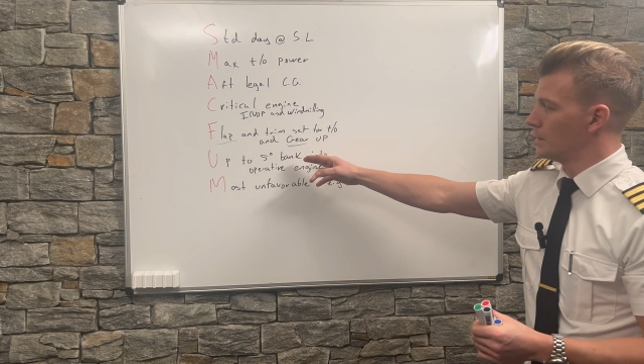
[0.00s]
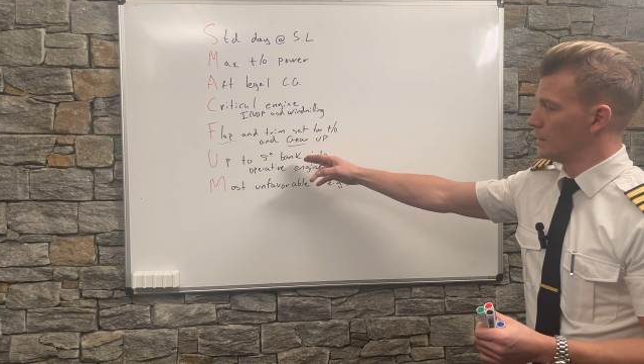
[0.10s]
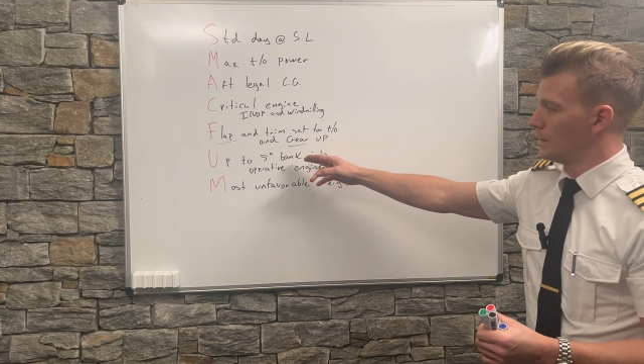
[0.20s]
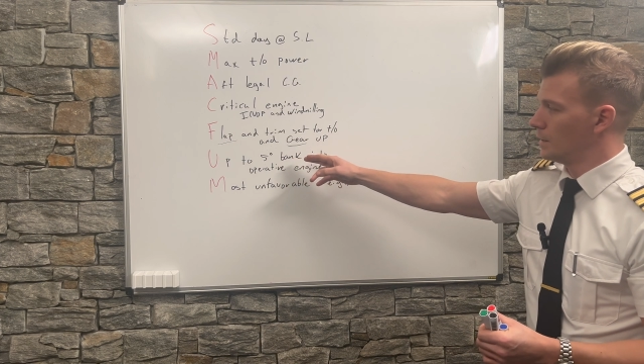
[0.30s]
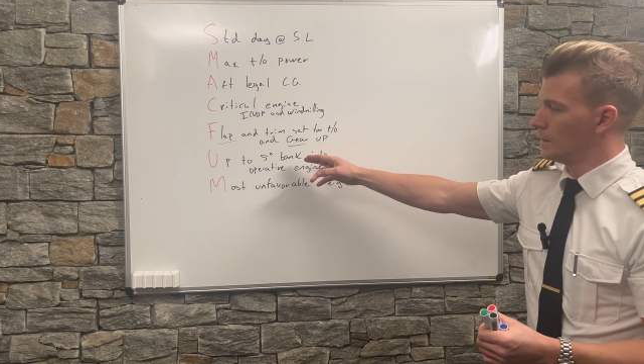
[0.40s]

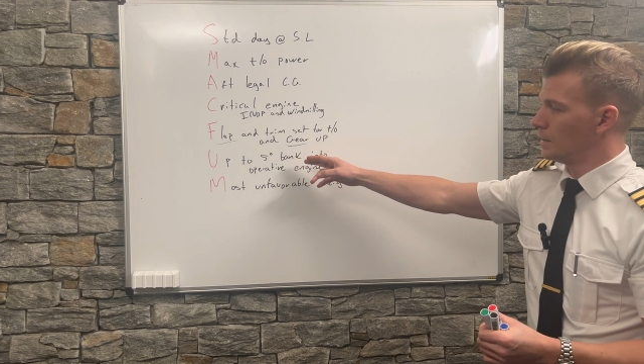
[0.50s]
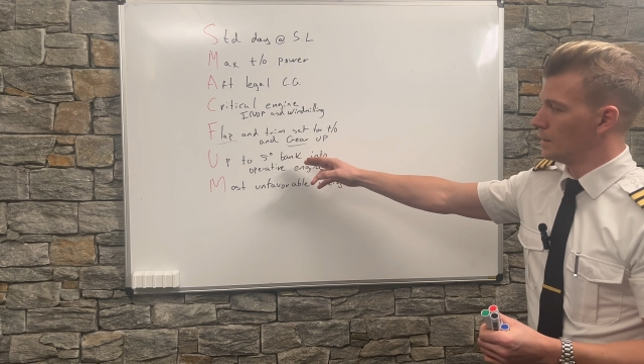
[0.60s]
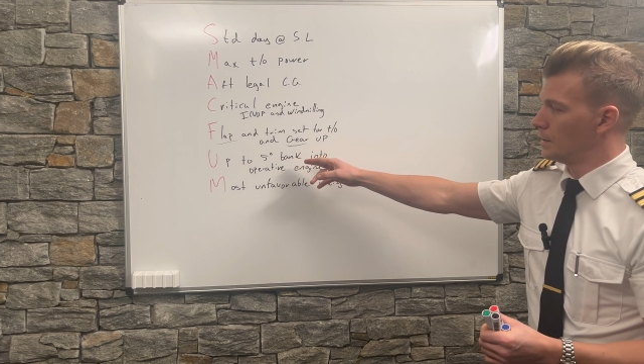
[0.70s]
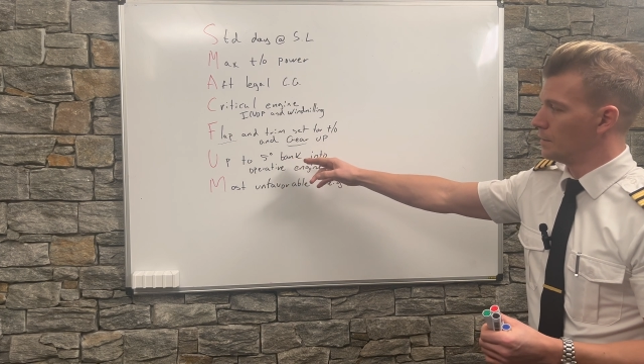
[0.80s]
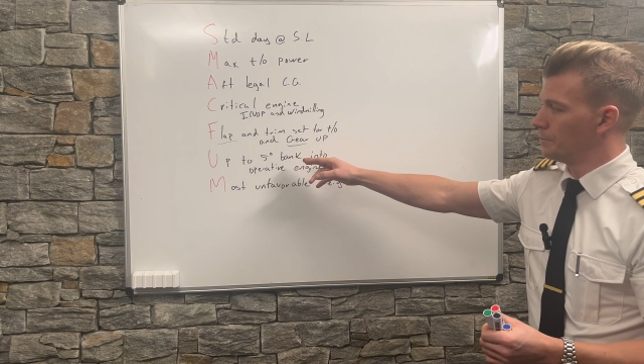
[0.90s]

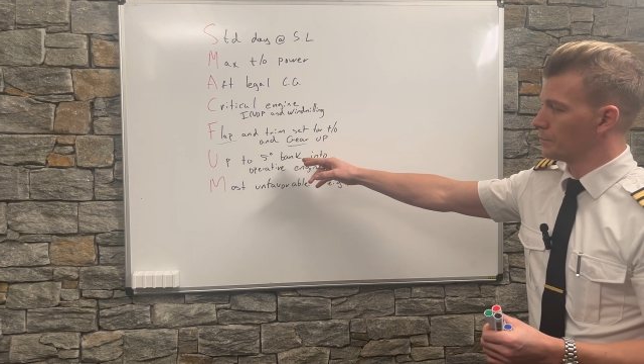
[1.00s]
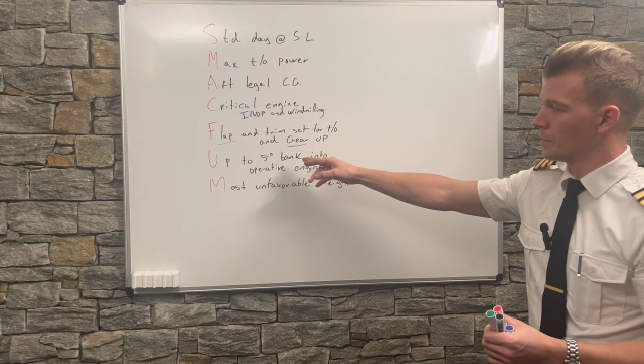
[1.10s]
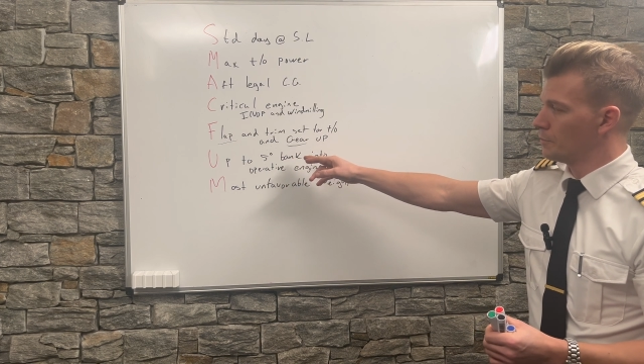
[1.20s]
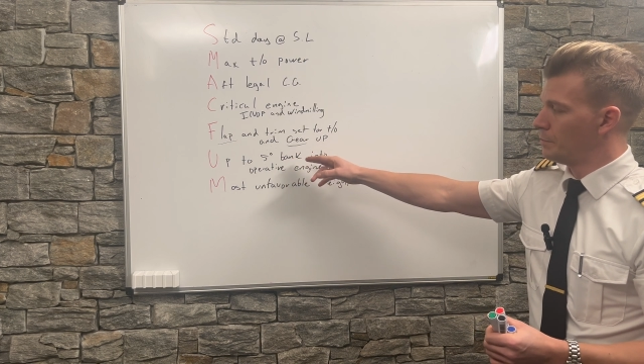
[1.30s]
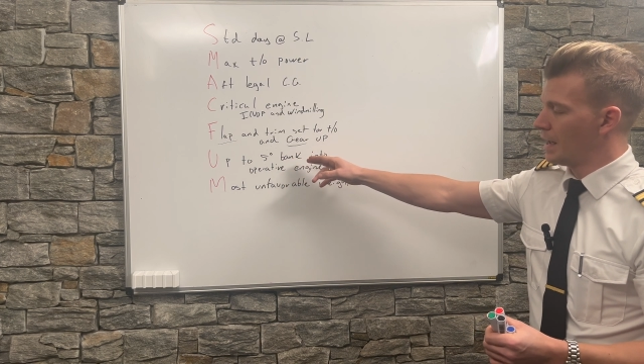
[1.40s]

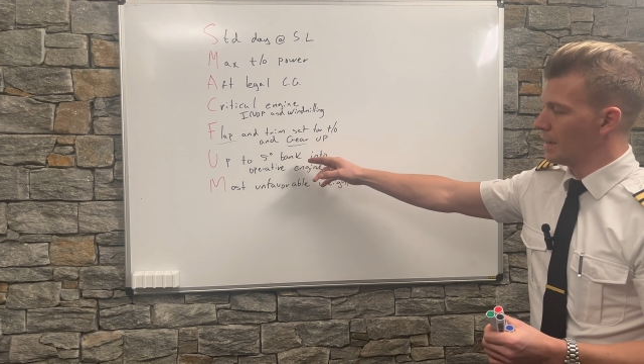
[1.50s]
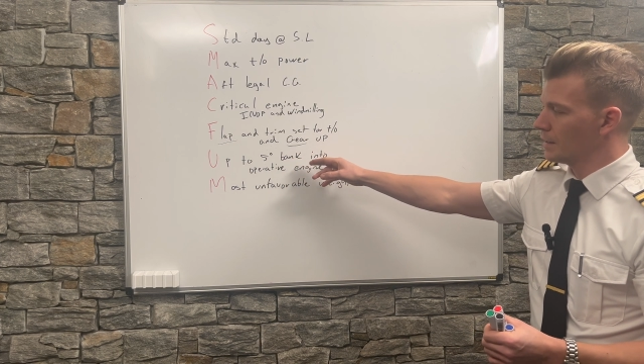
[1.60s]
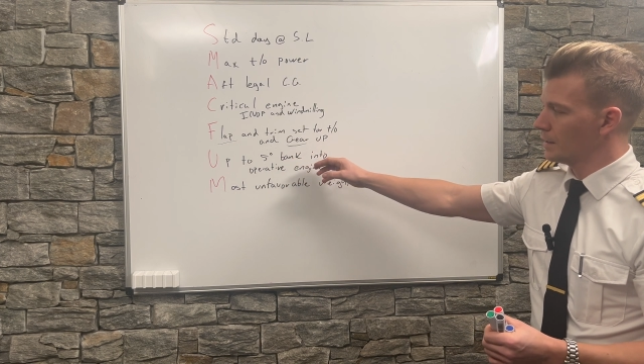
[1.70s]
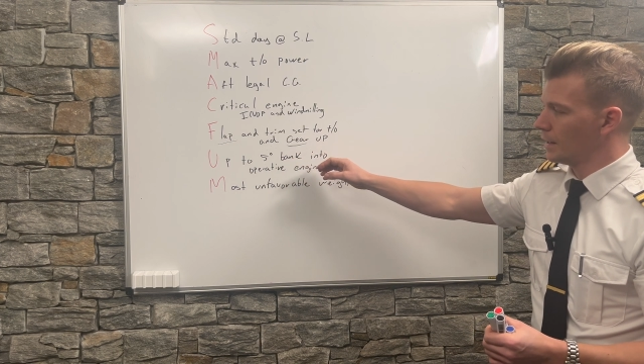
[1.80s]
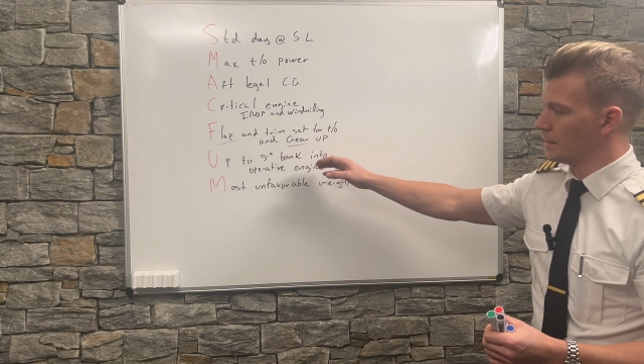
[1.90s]

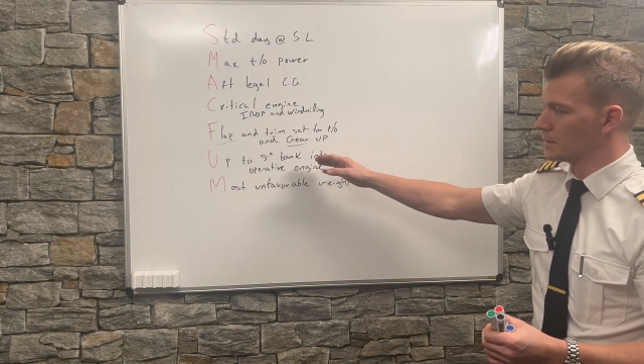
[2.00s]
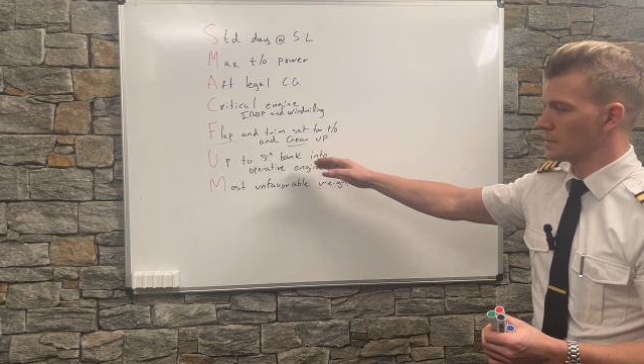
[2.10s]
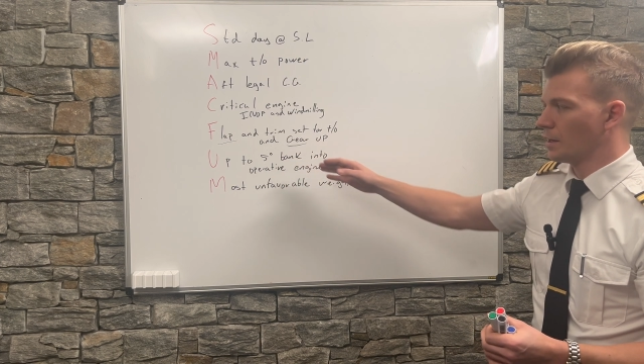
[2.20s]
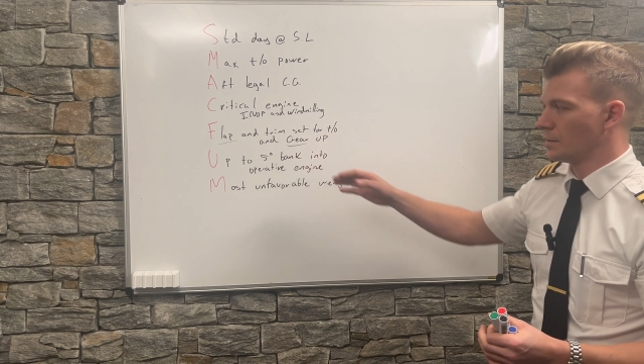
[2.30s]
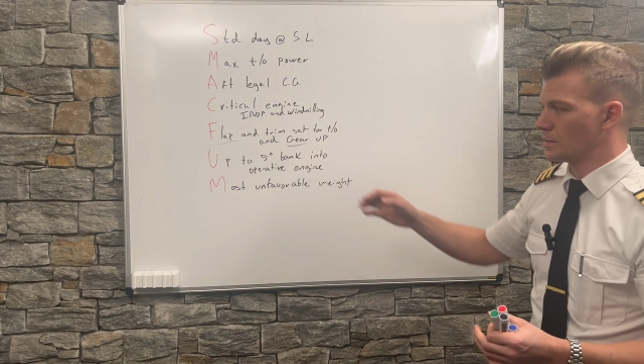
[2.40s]
bank and
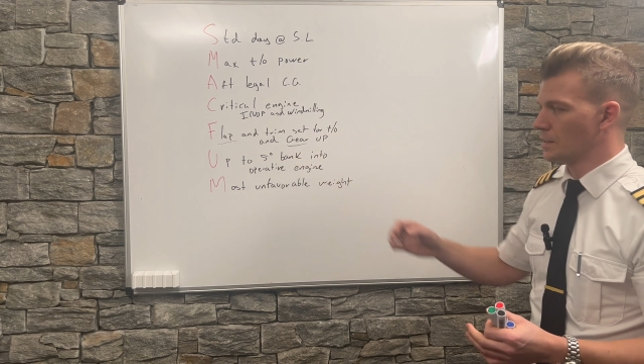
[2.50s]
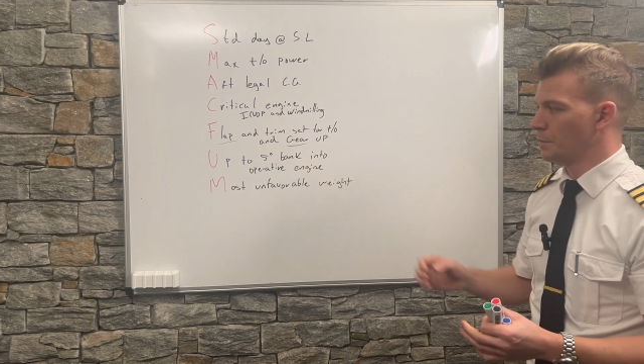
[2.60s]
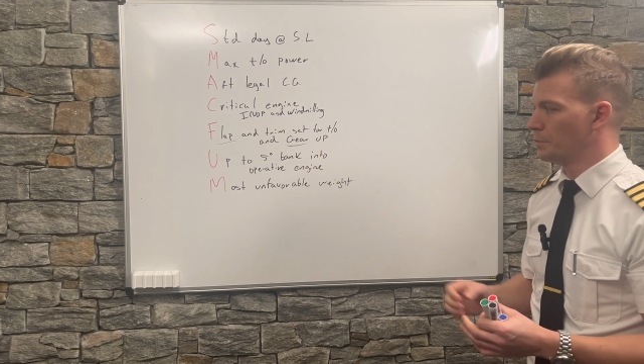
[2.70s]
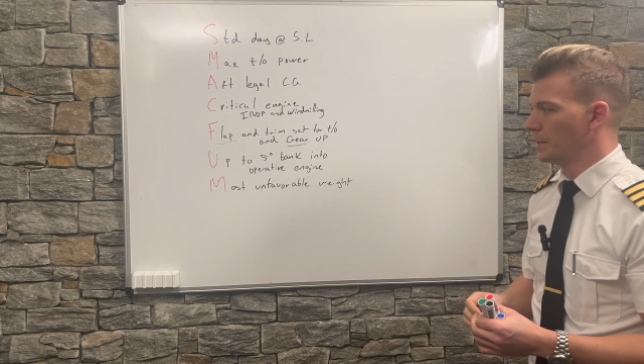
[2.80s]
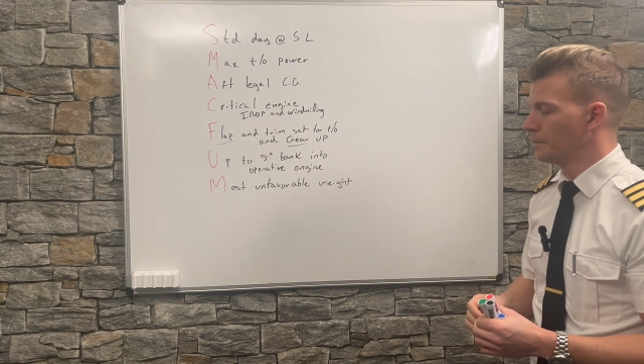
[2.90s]
side slip.